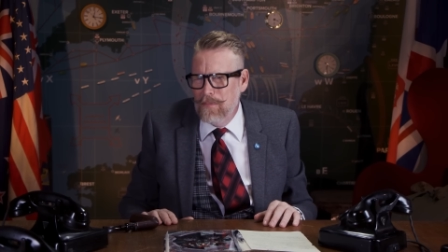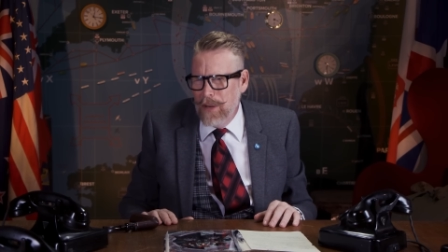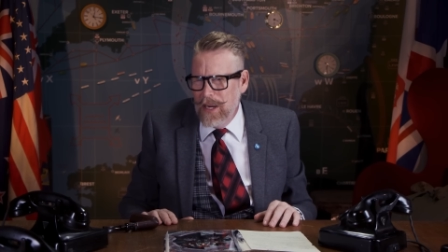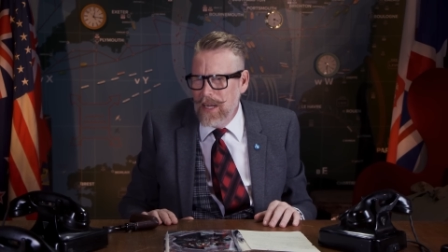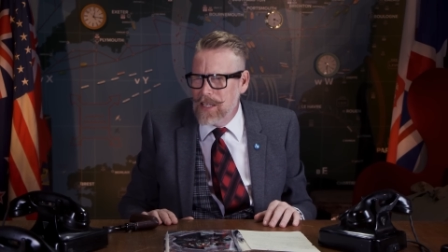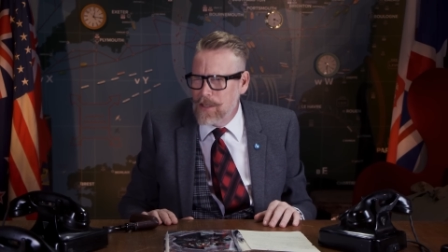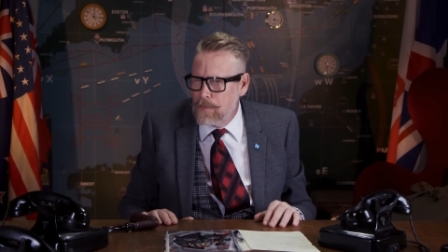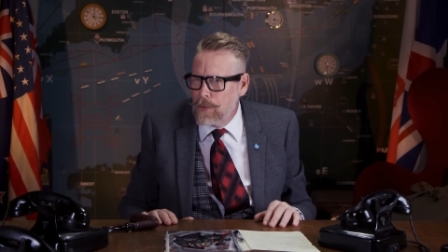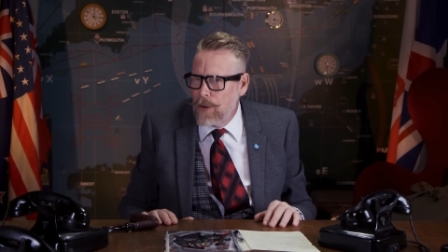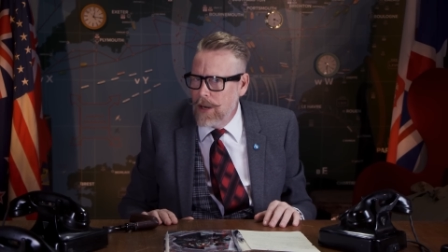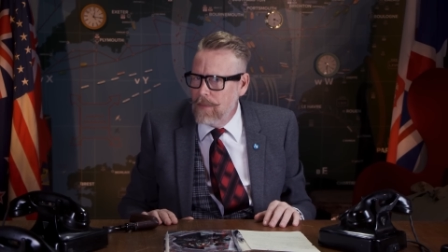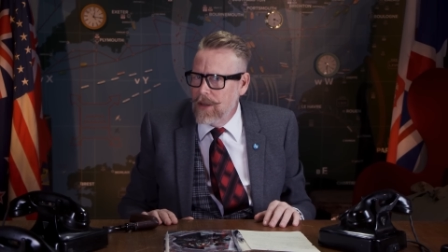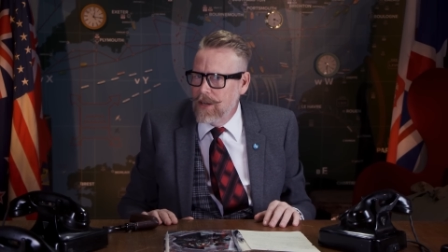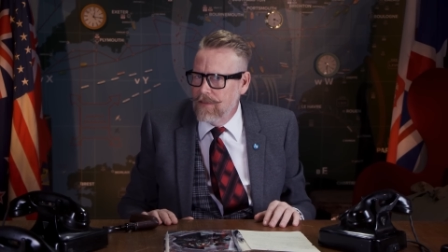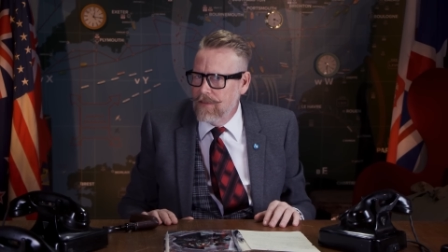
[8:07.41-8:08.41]
but is
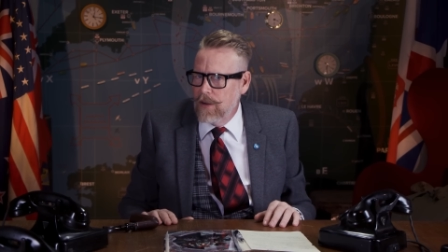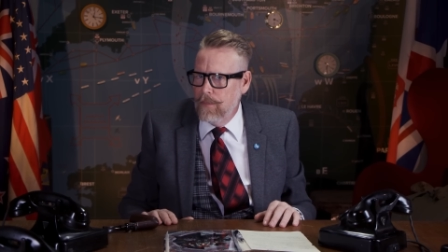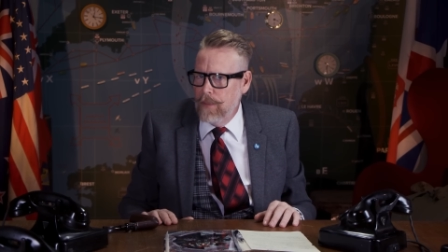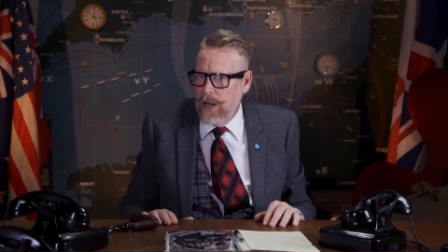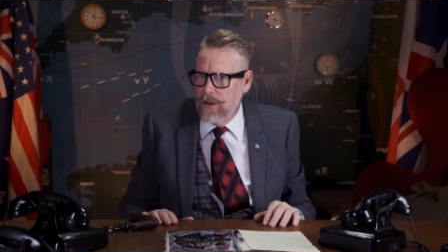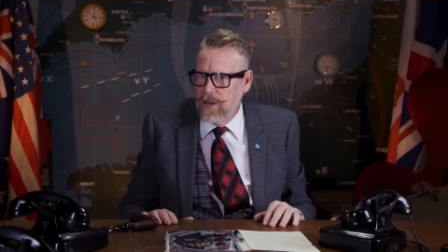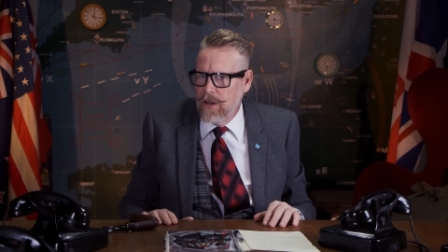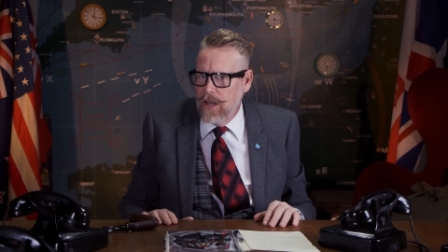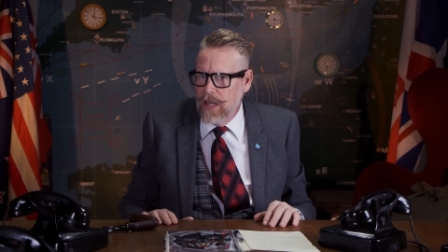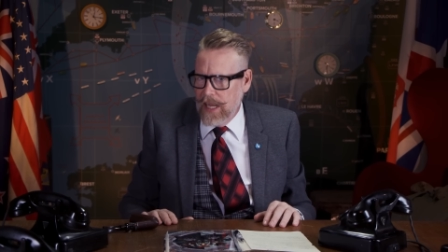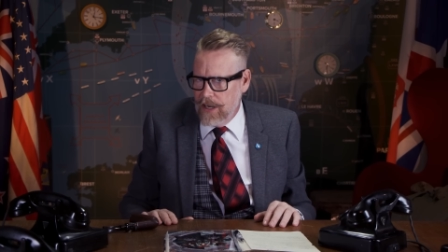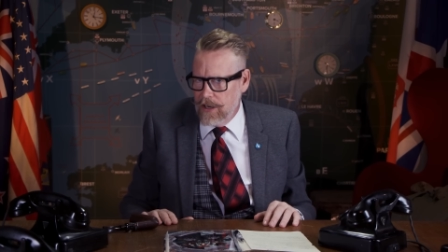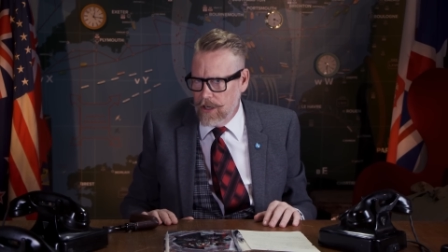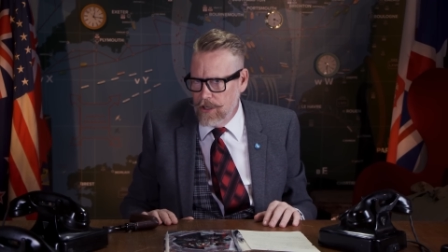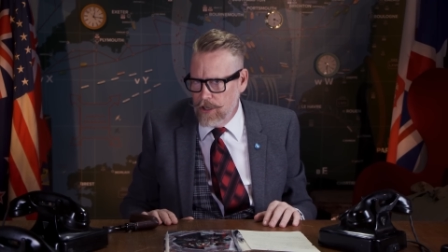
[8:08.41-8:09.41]
primitive compared to
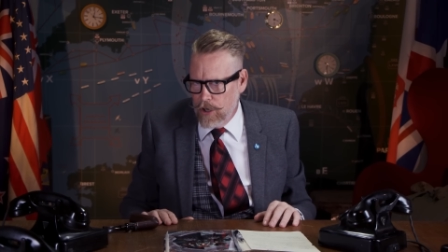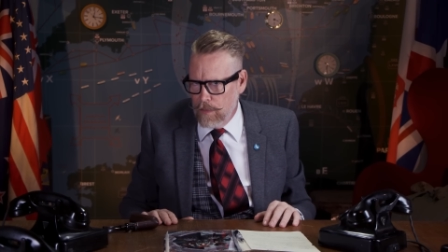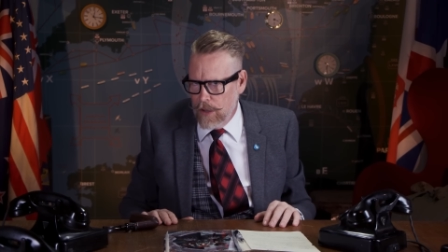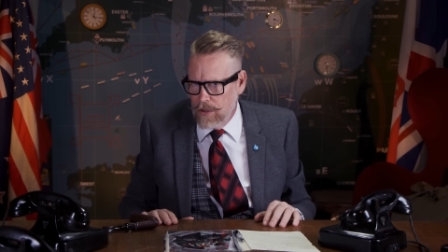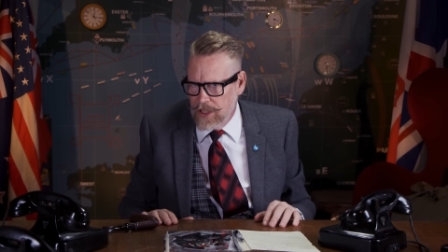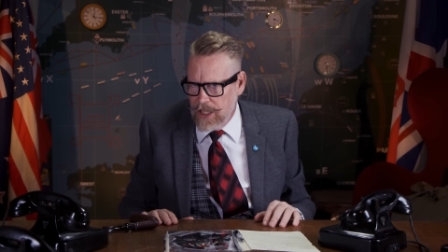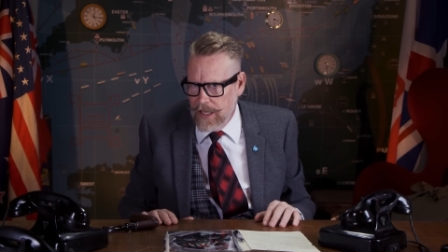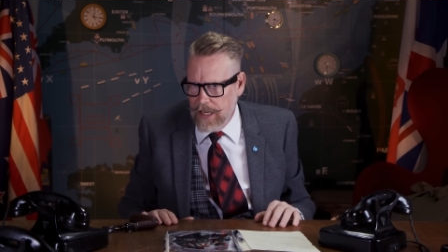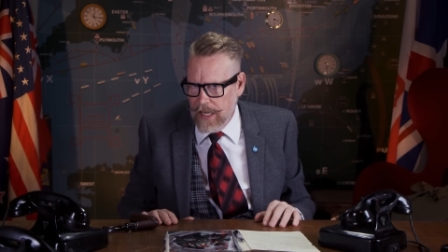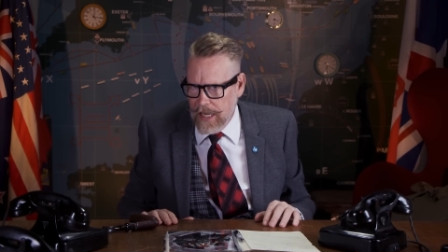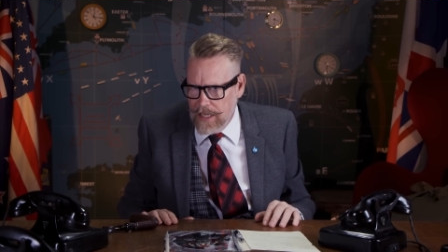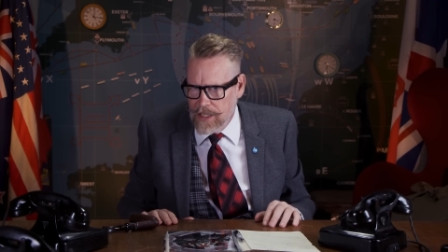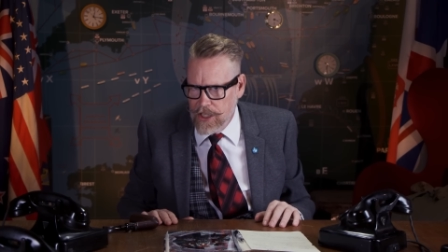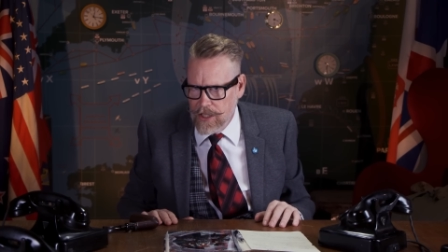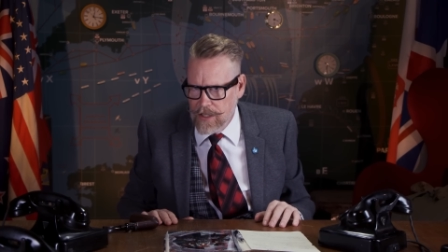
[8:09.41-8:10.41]
later turbojet
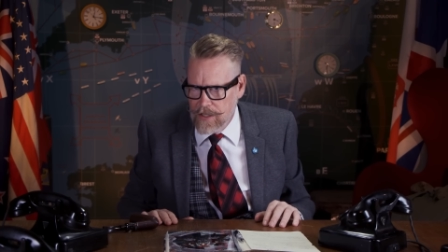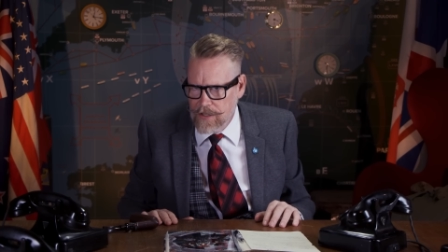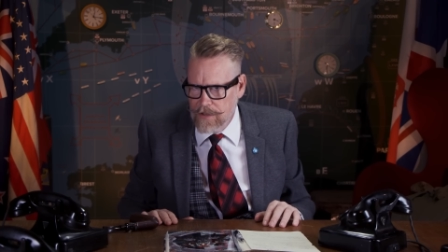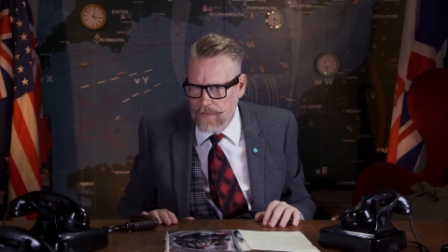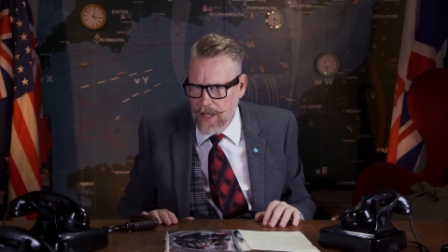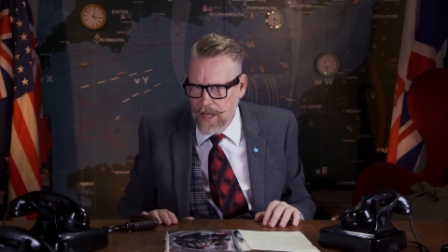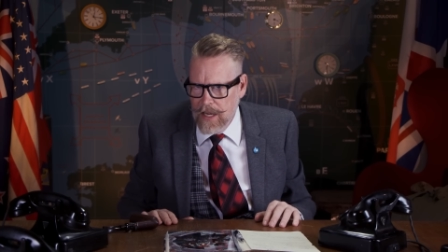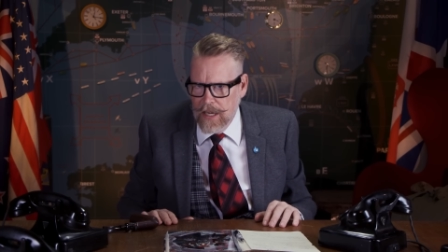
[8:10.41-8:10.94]
engines.